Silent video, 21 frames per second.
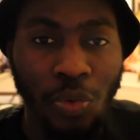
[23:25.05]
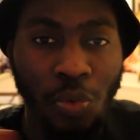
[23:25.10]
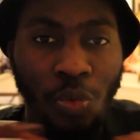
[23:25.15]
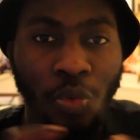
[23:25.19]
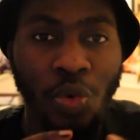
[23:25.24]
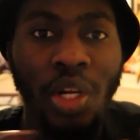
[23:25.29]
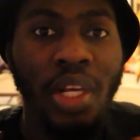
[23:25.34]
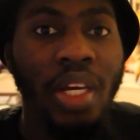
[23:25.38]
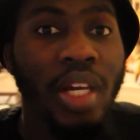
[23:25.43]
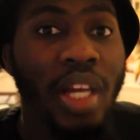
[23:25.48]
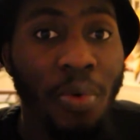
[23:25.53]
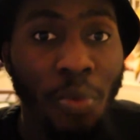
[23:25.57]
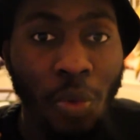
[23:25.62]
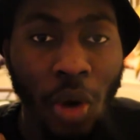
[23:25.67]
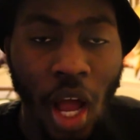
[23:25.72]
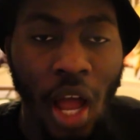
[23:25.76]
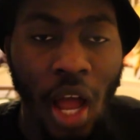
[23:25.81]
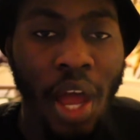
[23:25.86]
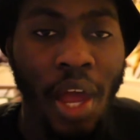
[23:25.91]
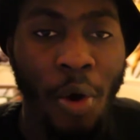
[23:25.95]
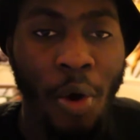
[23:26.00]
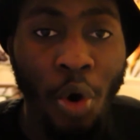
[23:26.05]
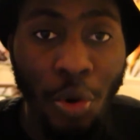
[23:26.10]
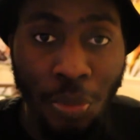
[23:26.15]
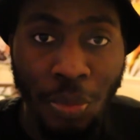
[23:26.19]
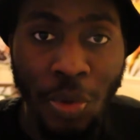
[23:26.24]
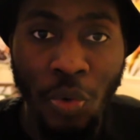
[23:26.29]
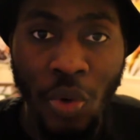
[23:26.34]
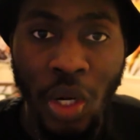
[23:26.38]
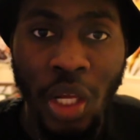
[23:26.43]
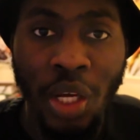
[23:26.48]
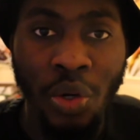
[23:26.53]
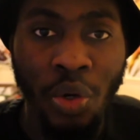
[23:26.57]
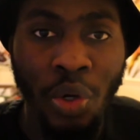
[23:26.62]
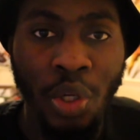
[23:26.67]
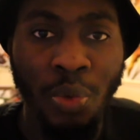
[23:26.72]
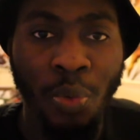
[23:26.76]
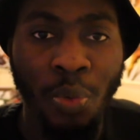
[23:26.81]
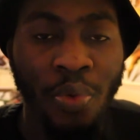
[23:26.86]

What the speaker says: really hooked me really good.